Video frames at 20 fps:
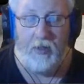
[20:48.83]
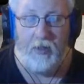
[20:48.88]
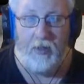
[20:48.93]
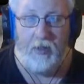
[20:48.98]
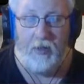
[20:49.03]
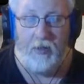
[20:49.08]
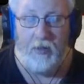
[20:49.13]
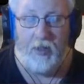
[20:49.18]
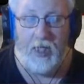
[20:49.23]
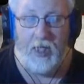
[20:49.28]

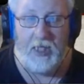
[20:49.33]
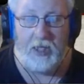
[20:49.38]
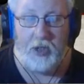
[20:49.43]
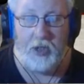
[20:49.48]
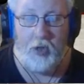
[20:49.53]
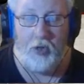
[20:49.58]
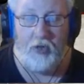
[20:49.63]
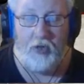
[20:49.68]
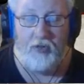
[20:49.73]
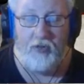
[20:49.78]
Now that's
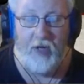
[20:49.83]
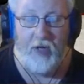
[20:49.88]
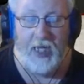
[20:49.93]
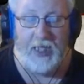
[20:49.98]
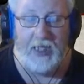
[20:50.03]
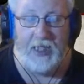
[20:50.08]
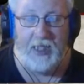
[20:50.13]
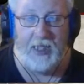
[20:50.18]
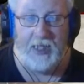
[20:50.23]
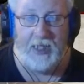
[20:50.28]
not
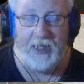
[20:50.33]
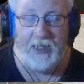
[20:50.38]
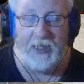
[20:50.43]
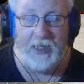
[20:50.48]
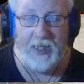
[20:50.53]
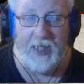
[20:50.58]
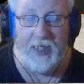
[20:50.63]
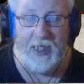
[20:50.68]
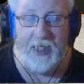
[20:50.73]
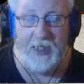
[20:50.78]
tracking lines
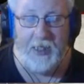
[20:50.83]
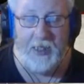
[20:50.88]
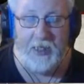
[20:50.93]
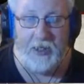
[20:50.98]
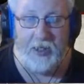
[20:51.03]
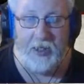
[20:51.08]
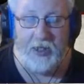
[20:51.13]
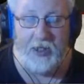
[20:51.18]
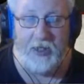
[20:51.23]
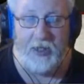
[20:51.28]
or anything,
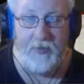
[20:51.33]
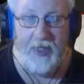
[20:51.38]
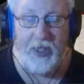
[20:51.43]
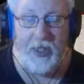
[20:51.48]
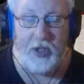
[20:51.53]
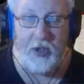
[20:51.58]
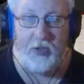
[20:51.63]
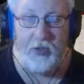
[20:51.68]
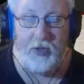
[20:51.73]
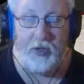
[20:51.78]
it's just to
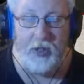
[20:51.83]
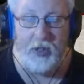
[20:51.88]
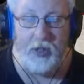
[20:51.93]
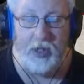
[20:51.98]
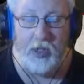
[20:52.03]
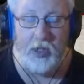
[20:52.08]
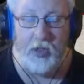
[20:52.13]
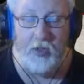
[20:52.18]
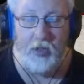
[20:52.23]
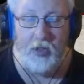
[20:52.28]
make sure that the
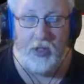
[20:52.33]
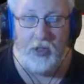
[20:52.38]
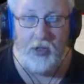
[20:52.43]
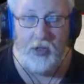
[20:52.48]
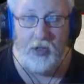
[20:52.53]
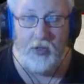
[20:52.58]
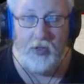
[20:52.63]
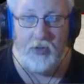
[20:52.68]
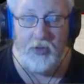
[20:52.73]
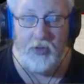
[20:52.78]
queue goes
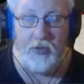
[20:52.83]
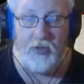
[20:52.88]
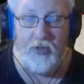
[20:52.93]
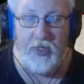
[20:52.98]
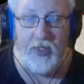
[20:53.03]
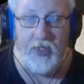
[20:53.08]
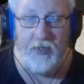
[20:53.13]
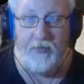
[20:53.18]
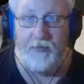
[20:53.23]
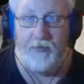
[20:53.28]
through
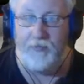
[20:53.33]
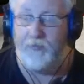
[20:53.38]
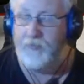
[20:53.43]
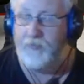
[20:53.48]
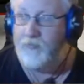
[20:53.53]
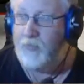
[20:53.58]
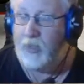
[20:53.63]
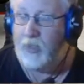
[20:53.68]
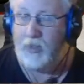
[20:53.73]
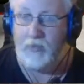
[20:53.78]
straight,
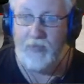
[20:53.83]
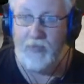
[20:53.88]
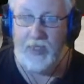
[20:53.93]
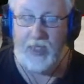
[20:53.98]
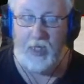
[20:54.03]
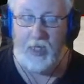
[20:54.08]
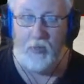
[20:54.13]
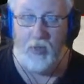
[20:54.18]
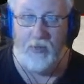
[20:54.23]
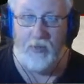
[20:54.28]

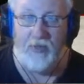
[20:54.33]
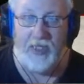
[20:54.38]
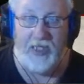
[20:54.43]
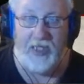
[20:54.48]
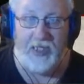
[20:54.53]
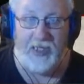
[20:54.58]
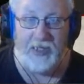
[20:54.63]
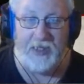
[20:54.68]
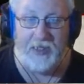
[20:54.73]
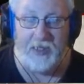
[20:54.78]
make it a wee bit
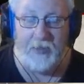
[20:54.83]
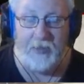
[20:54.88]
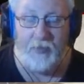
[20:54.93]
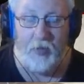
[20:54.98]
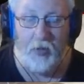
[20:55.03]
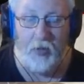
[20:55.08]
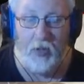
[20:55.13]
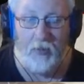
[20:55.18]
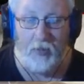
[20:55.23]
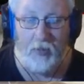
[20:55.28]
easier to
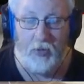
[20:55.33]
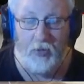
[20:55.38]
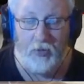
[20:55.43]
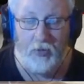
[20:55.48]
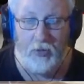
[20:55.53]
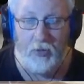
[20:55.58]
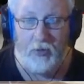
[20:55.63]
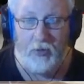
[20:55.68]
pot a ball.